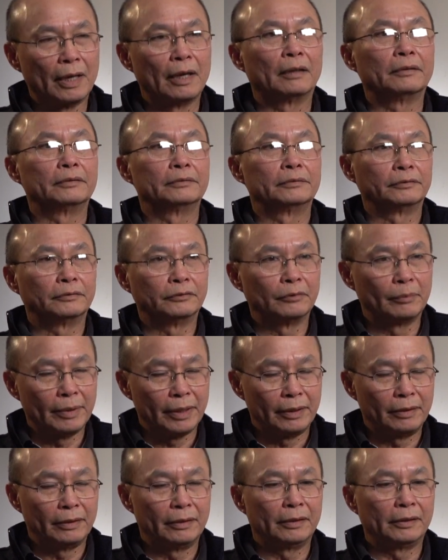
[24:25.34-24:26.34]
Yeah,
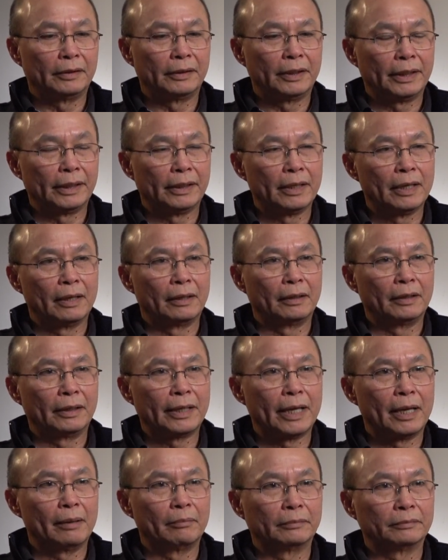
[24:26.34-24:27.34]
married in the
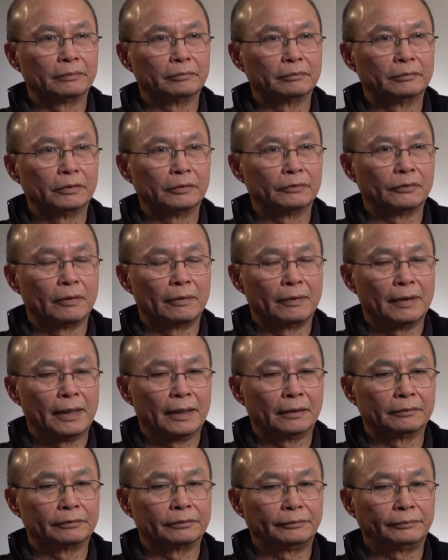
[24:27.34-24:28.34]
camp before we
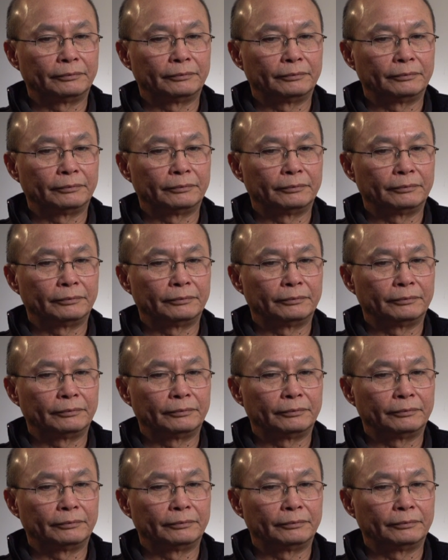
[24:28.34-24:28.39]
left.